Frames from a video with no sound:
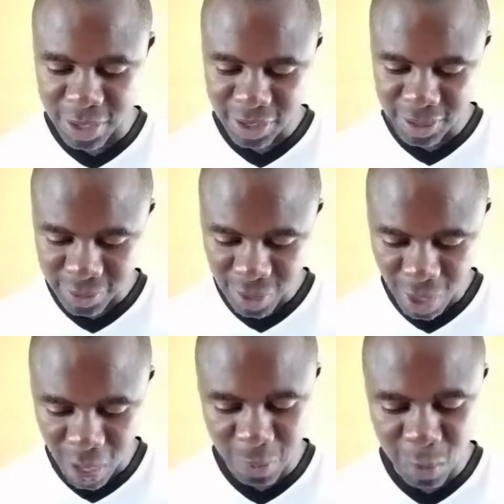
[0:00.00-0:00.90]

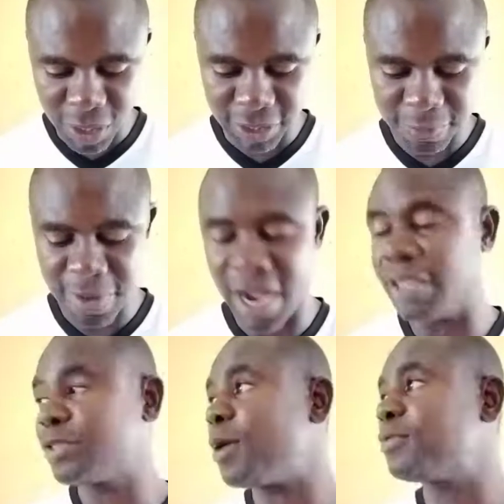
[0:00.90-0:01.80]
upwards by a
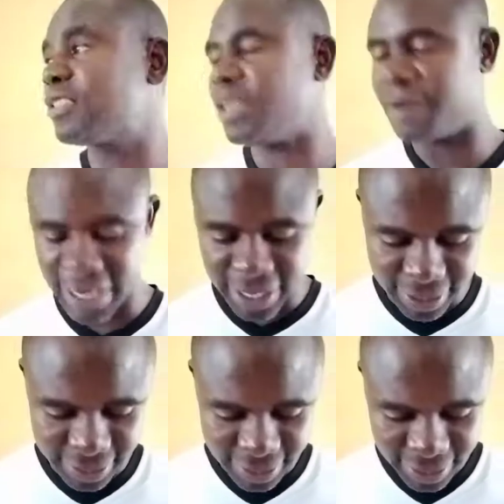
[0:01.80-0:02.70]
subterranean
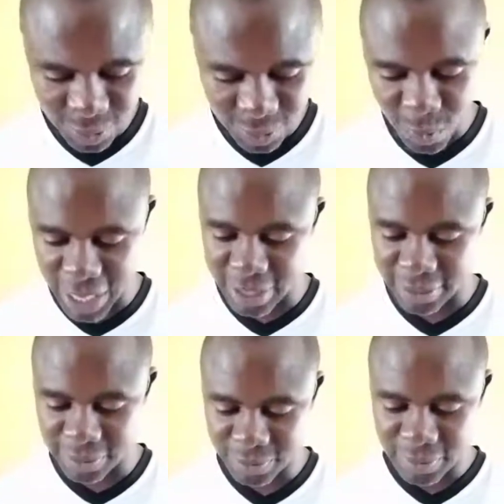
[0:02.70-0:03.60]
wind.
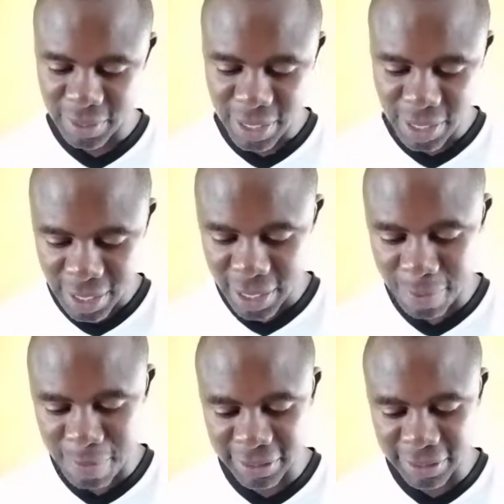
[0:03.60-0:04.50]
The
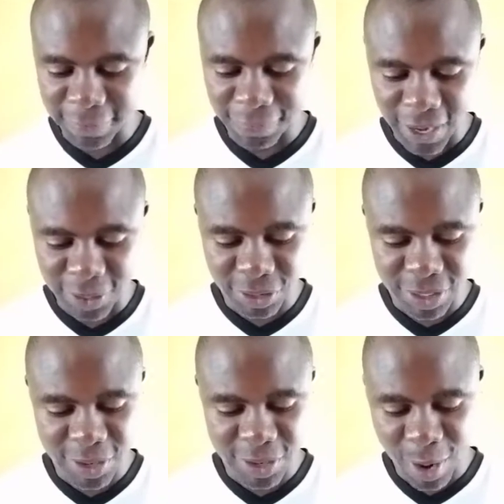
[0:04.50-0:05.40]
mantle fell to the
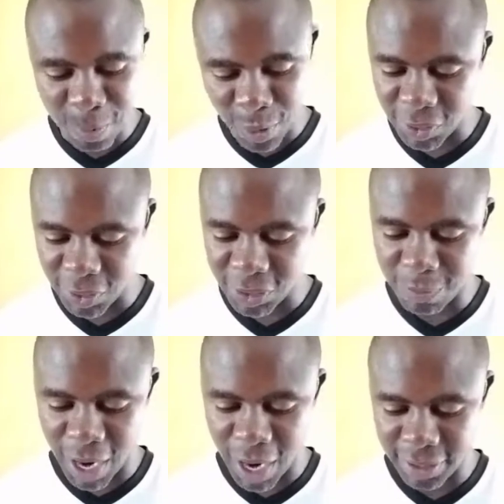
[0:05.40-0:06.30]
young prophet's part,
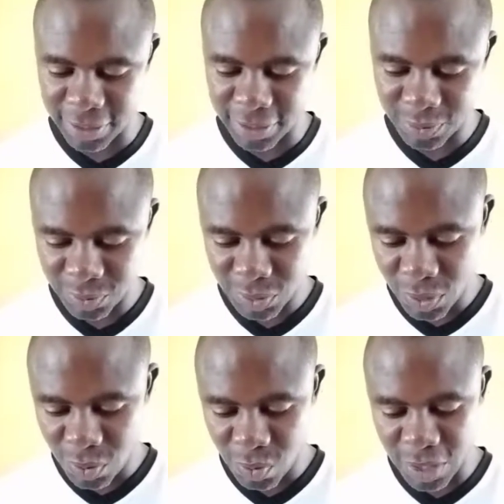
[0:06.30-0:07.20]
with
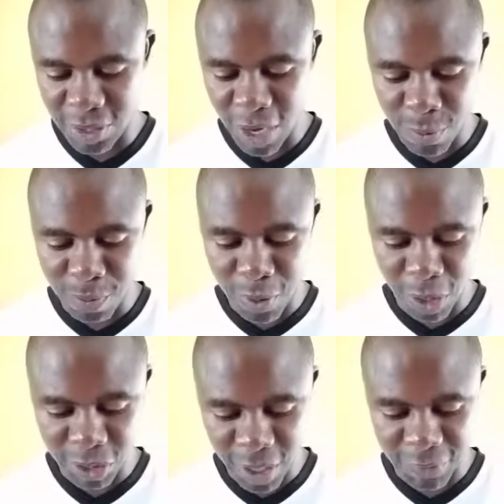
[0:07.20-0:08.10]
double portion of his
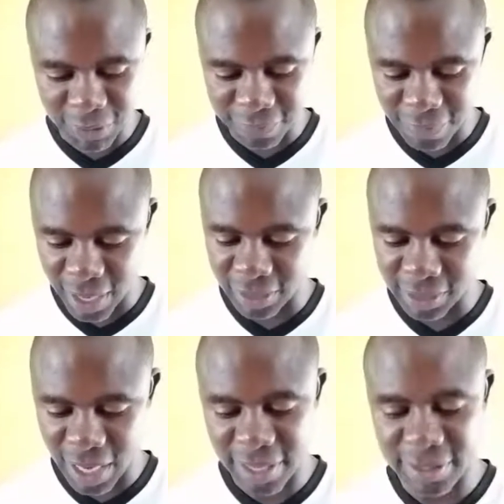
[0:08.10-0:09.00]
father's heart.
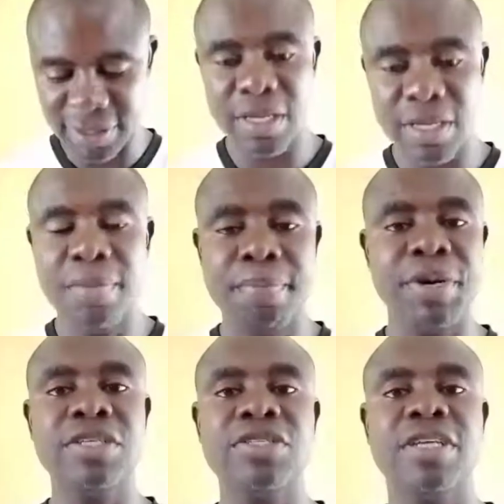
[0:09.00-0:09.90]
Brings the
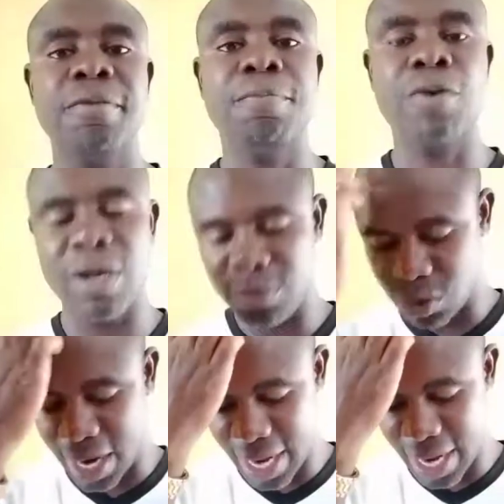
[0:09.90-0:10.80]
poem to
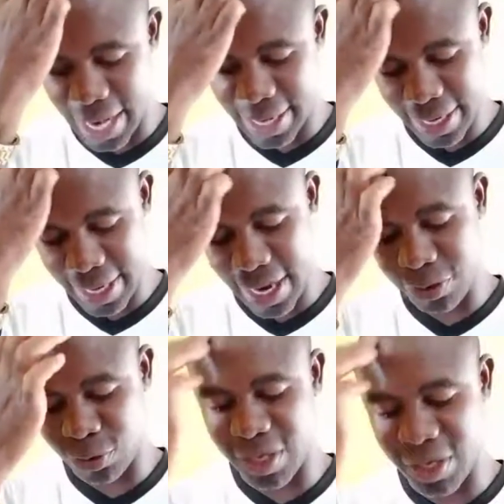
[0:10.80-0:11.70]
a
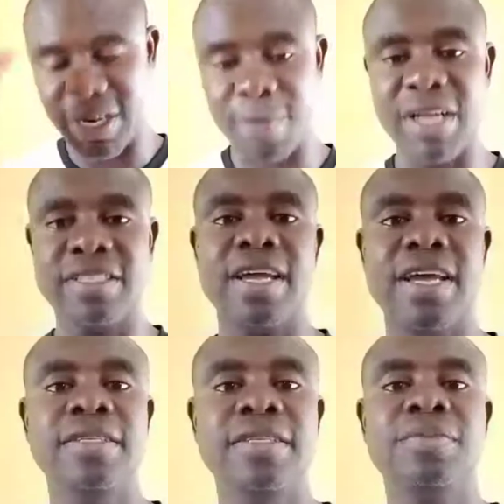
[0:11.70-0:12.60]
dramatic end
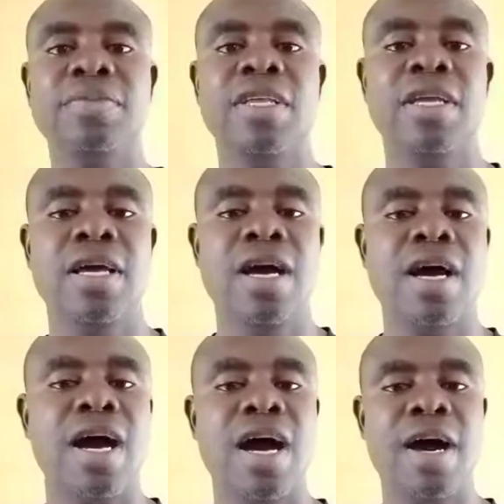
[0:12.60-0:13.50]

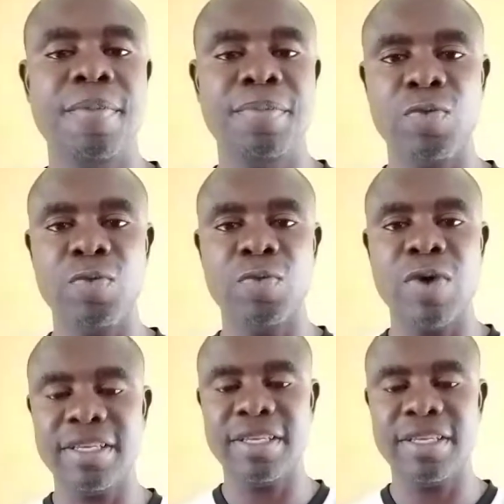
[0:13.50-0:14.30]
in ways that